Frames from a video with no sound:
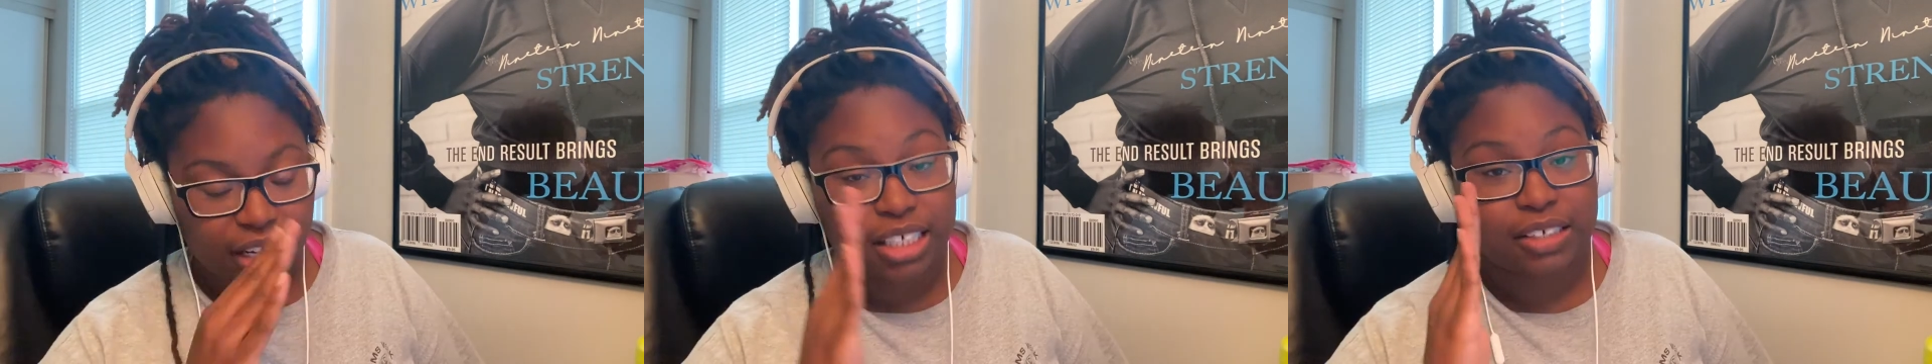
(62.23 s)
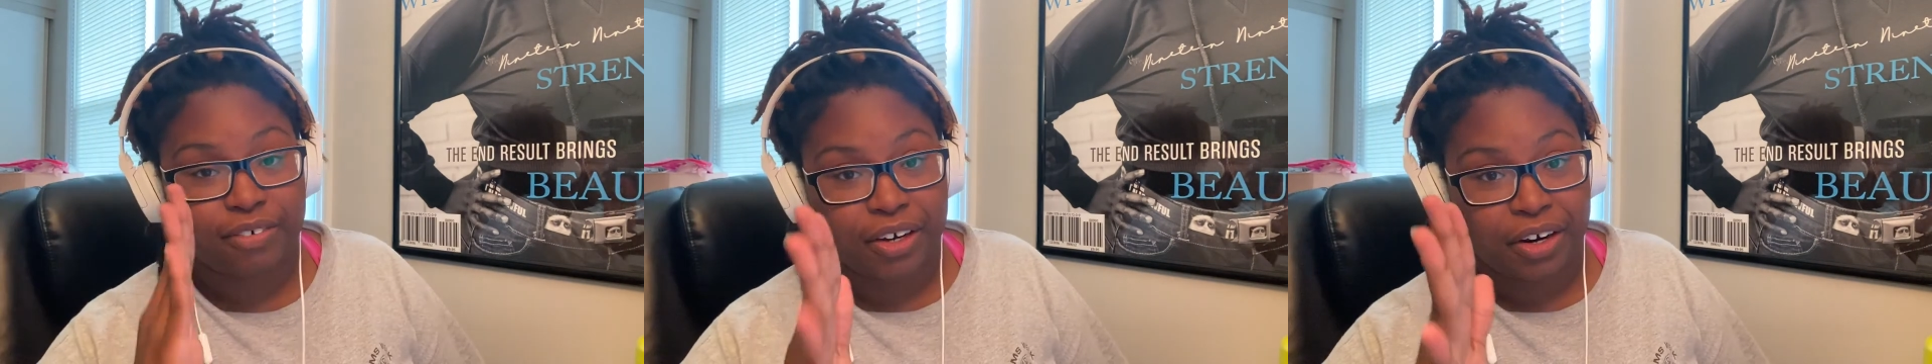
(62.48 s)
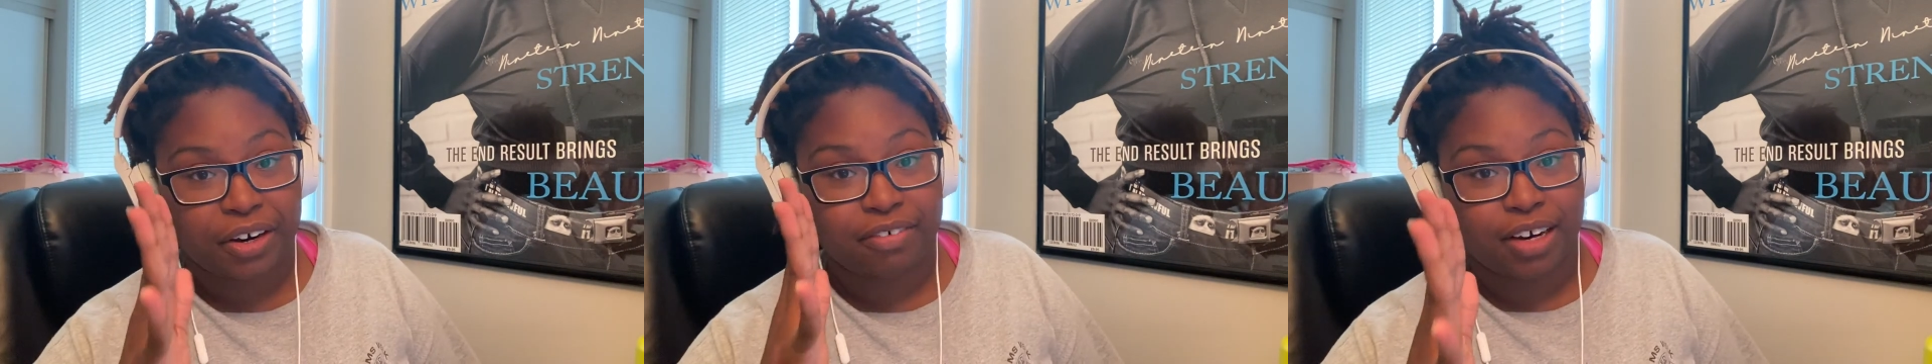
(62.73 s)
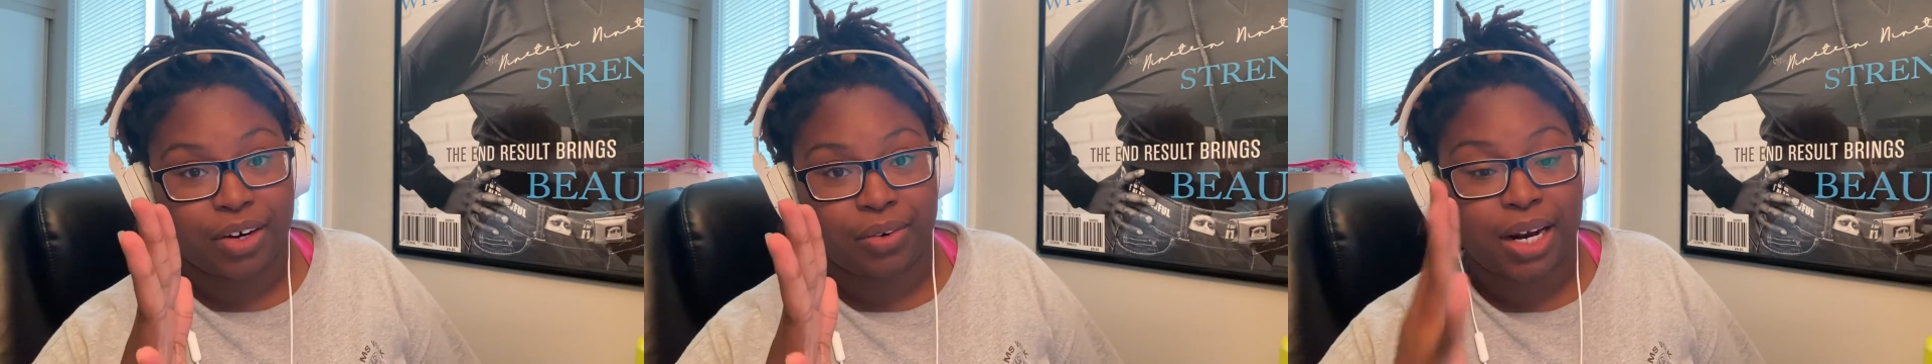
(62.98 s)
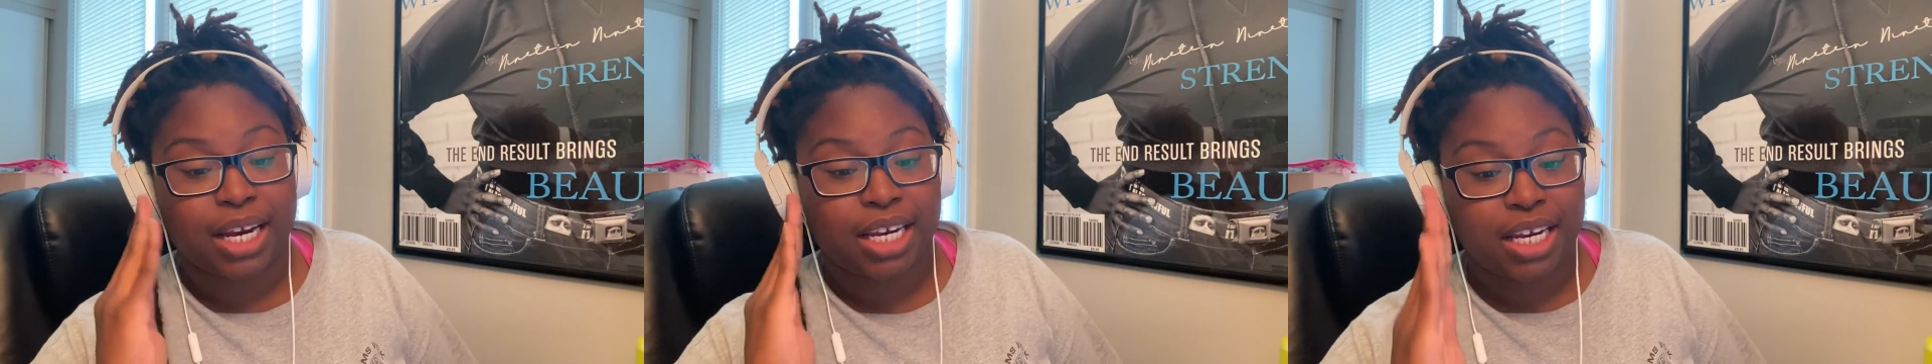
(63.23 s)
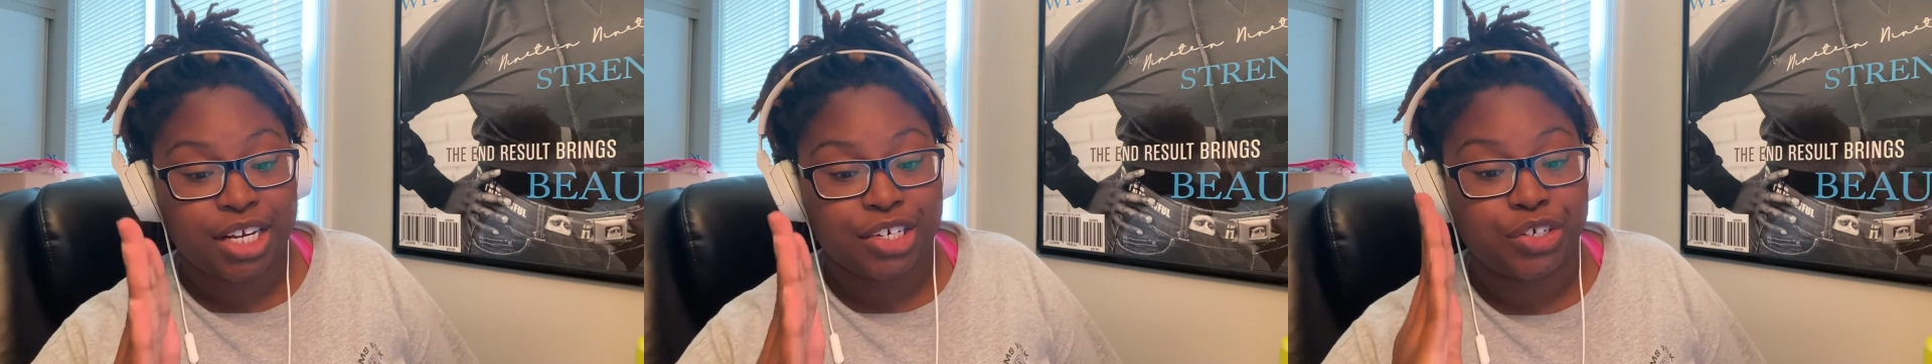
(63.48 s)
It's very vital, and I
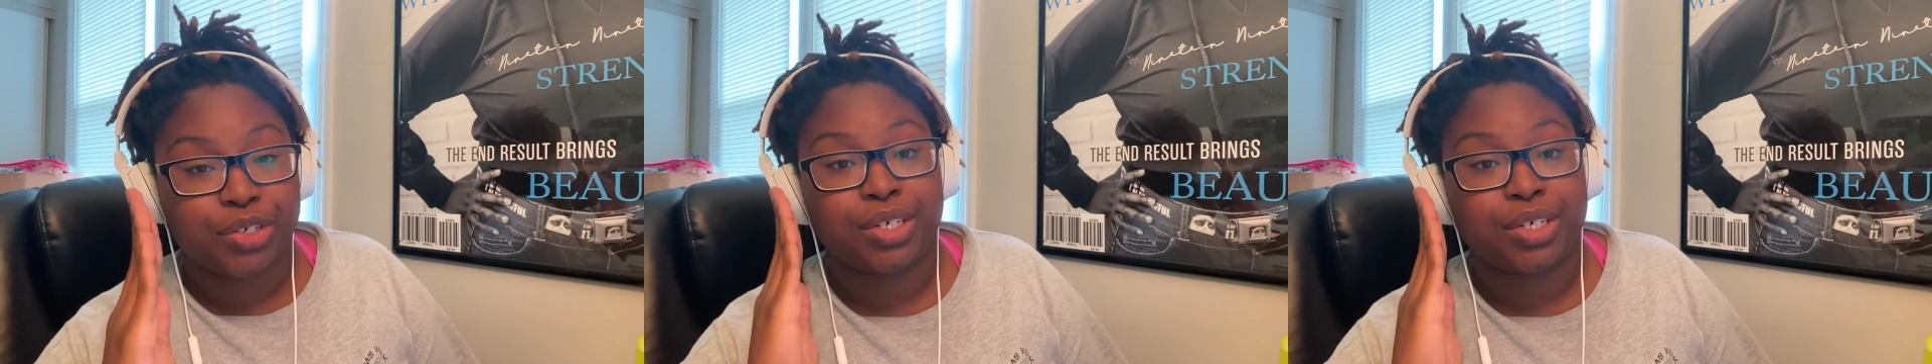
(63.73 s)
need you